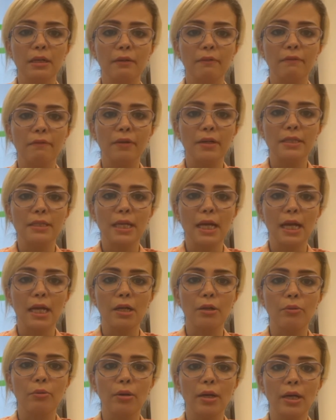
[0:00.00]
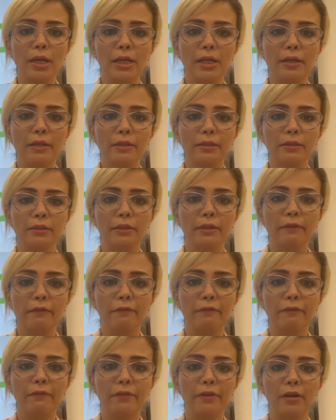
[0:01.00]
was acquired
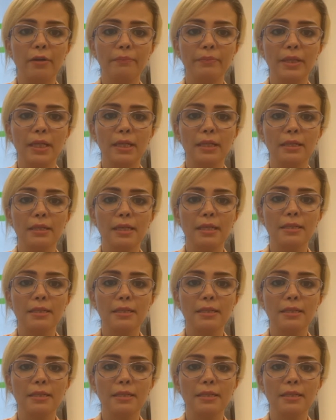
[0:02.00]
from the